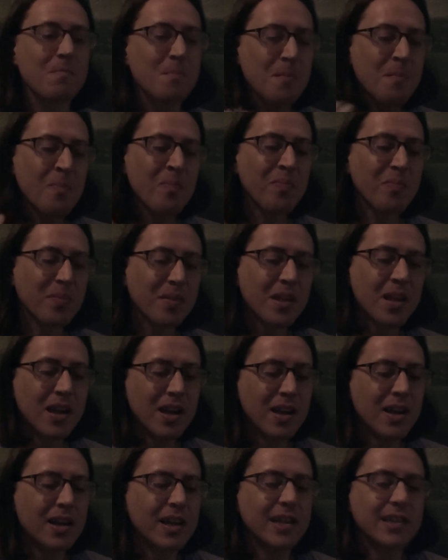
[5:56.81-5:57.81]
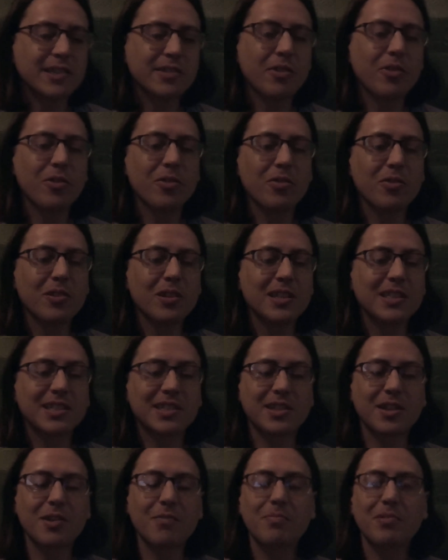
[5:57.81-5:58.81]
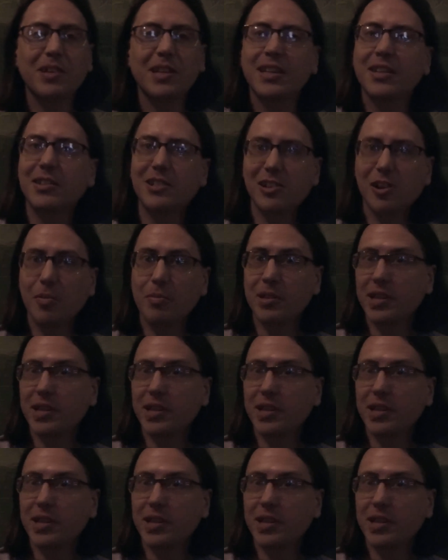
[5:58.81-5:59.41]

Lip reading: So all in all, it's done a pretty good job.